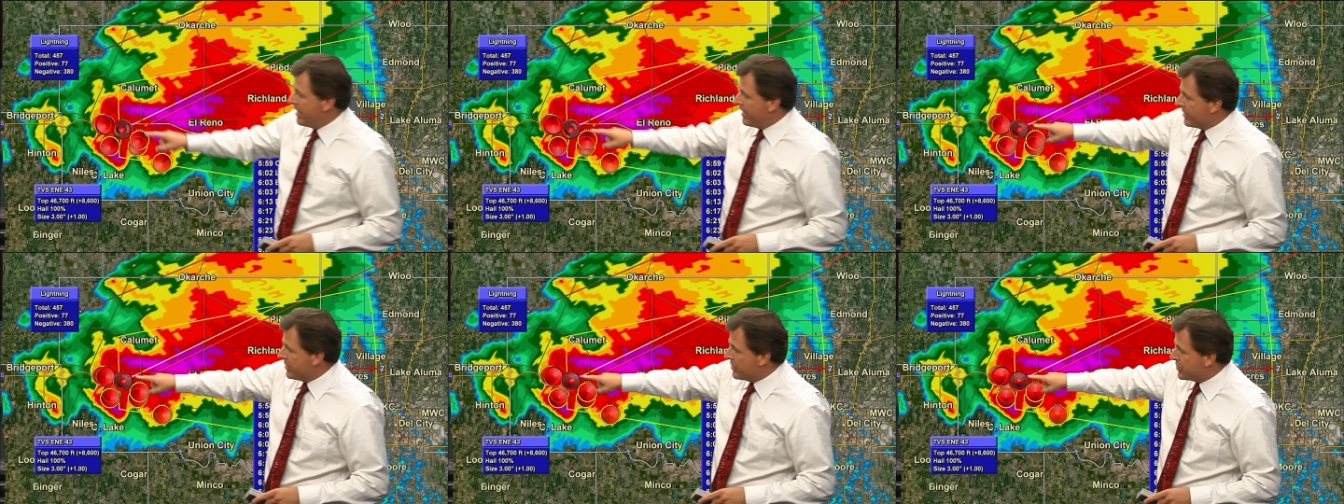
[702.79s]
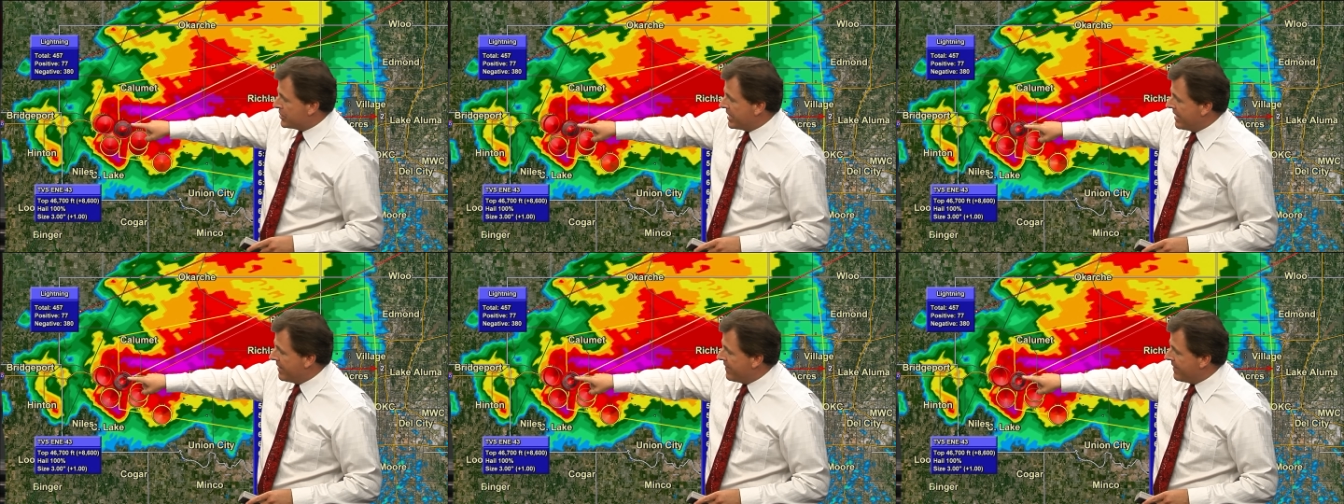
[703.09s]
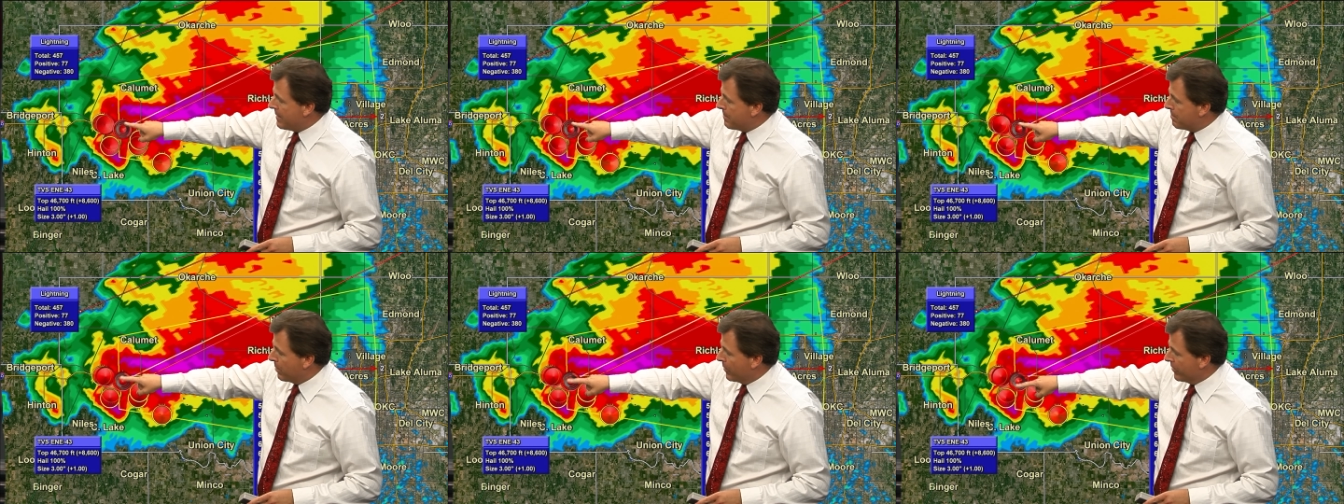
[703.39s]
You see
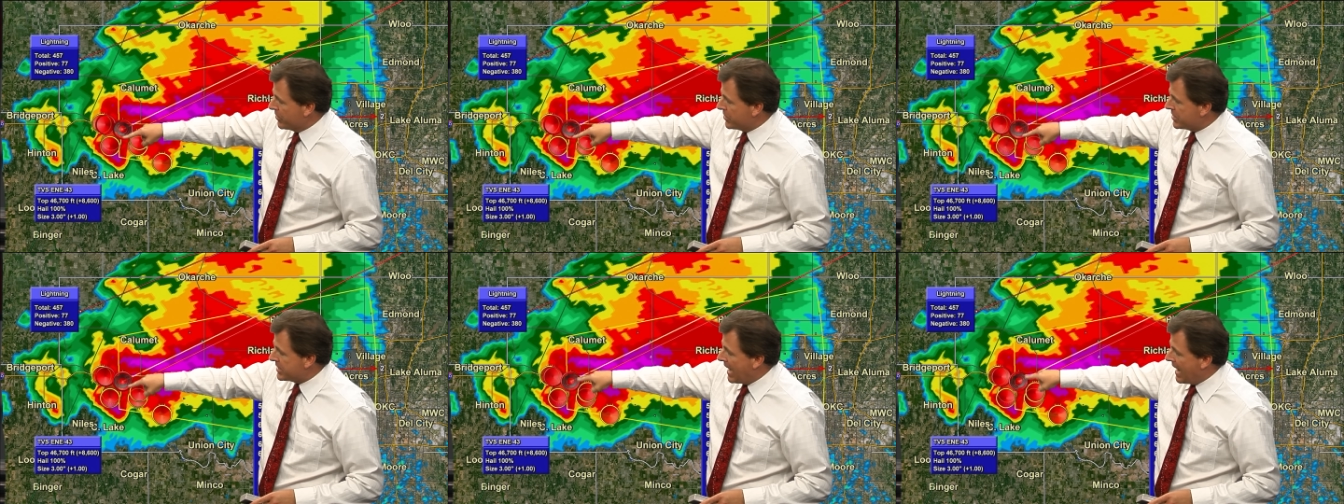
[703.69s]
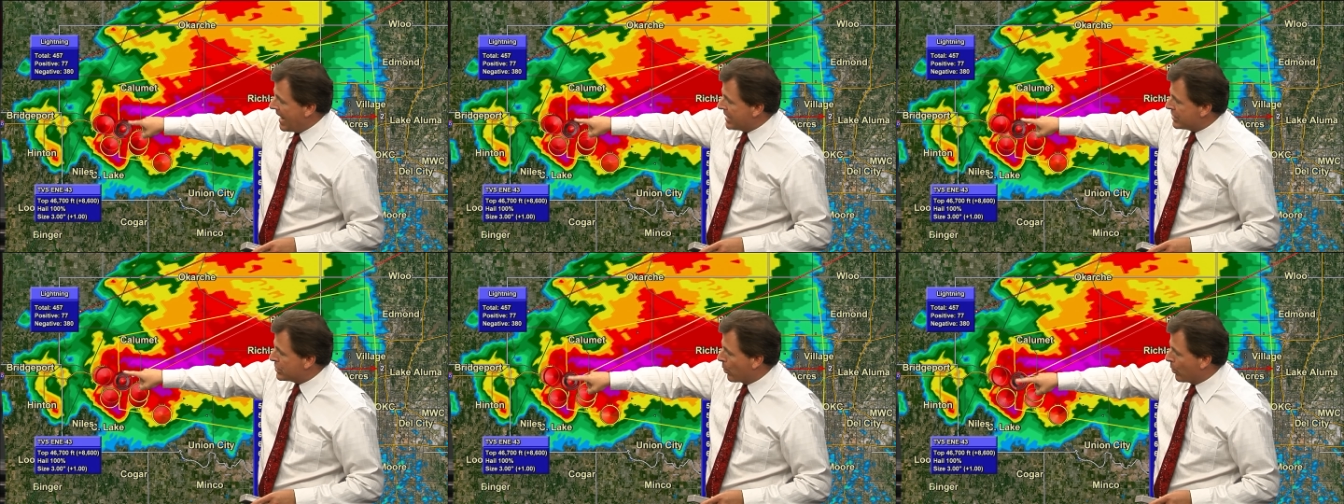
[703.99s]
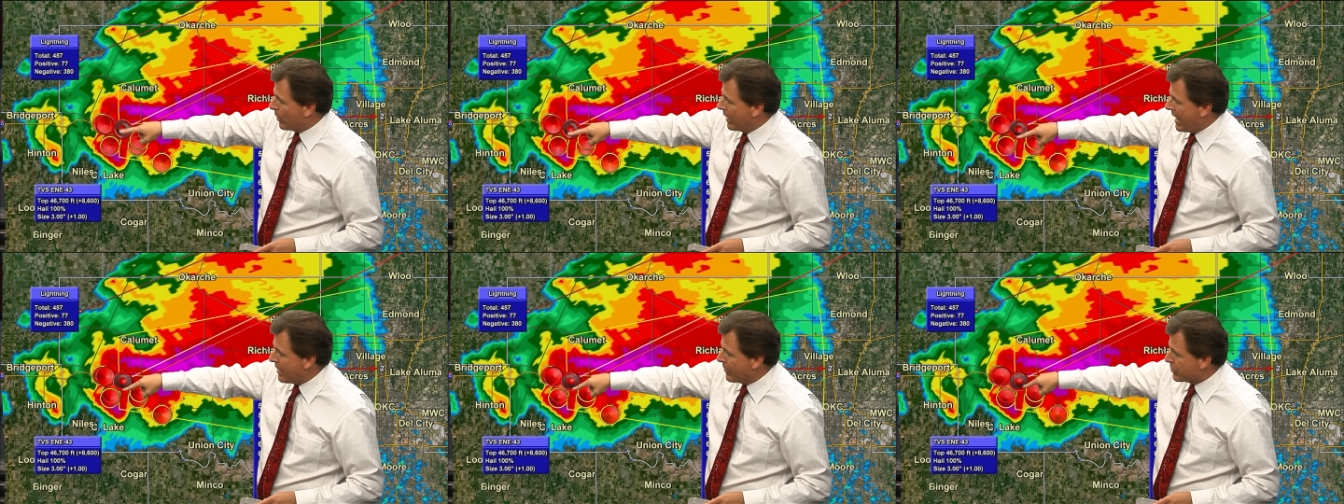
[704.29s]
the bullseye
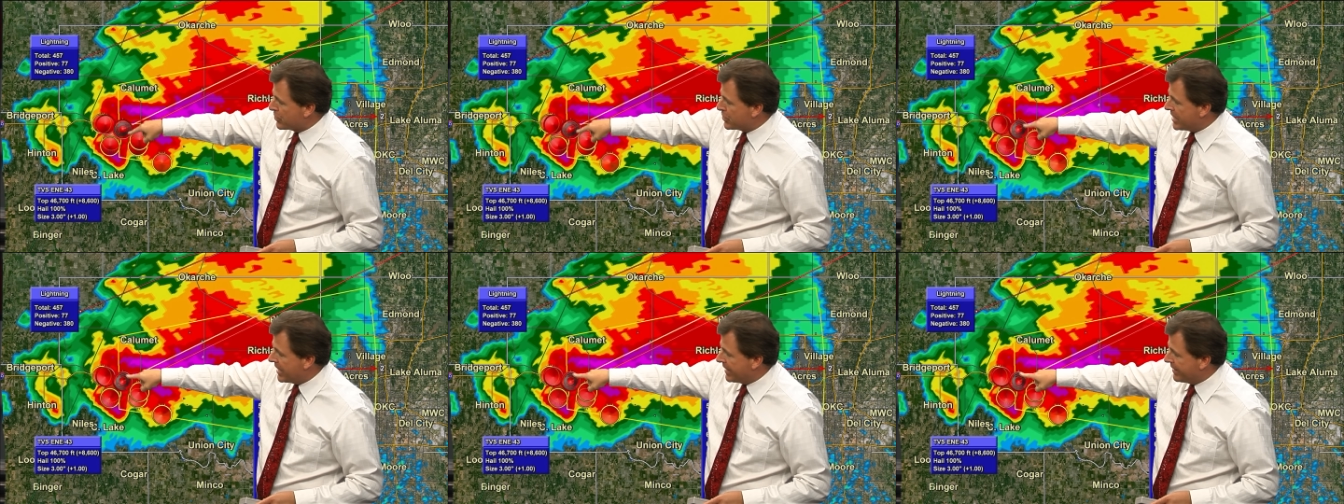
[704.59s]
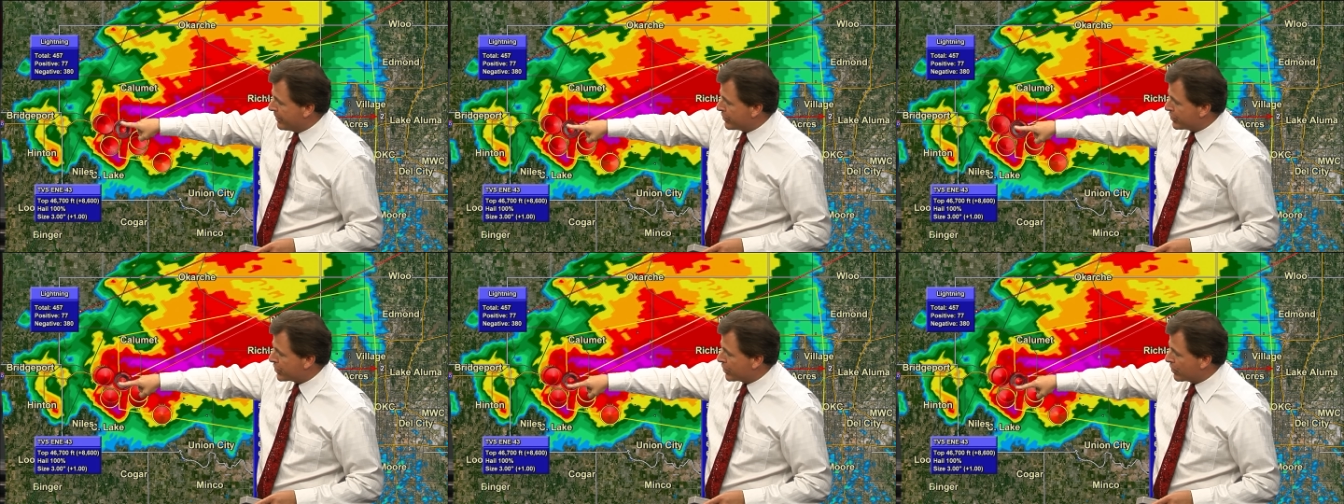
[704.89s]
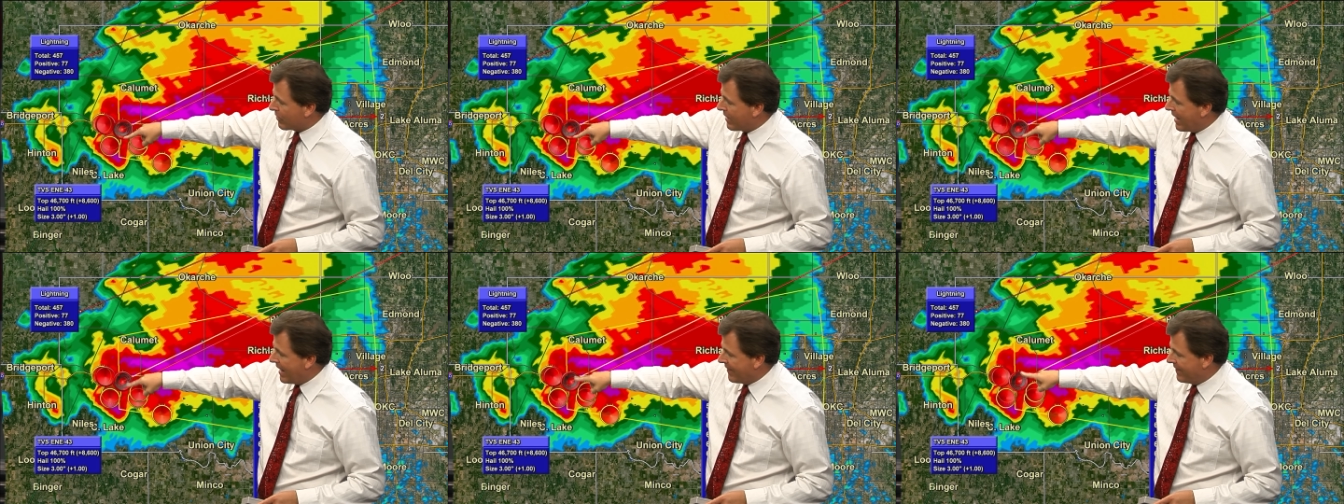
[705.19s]
tornado
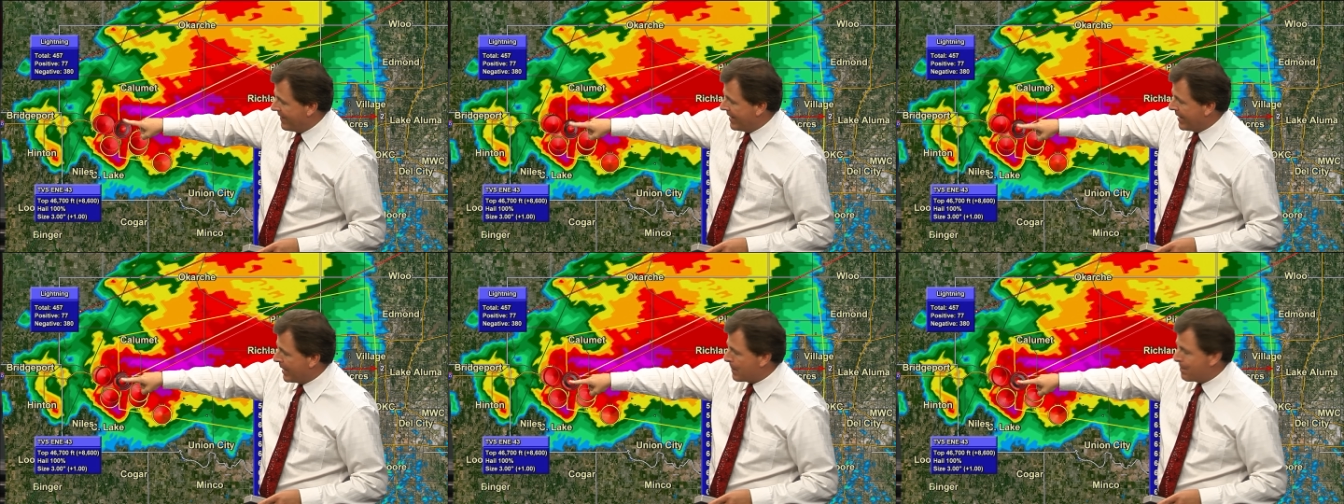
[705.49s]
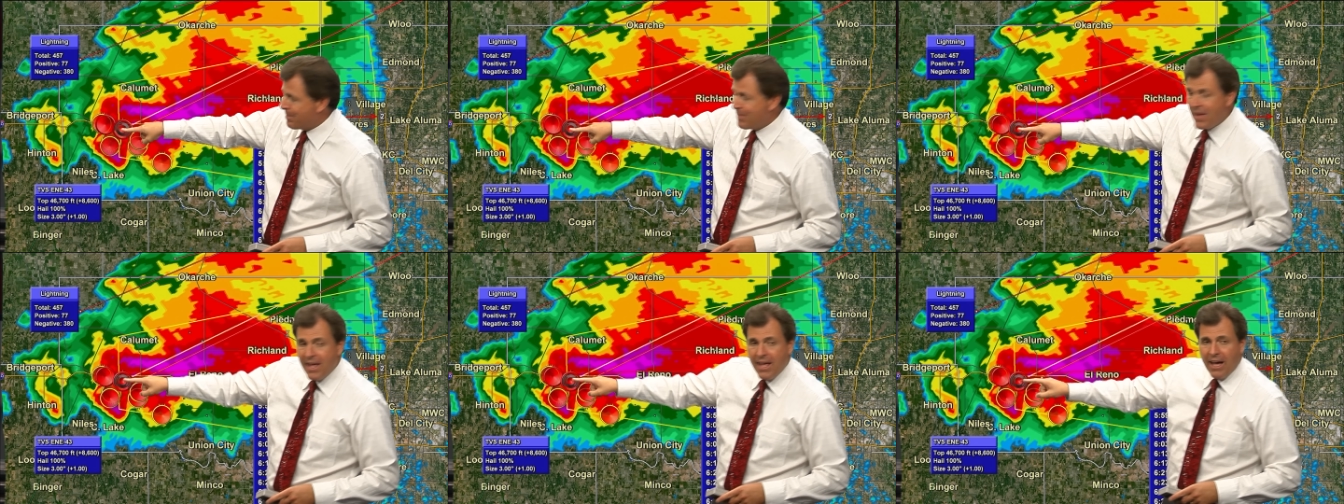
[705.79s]
signature right there.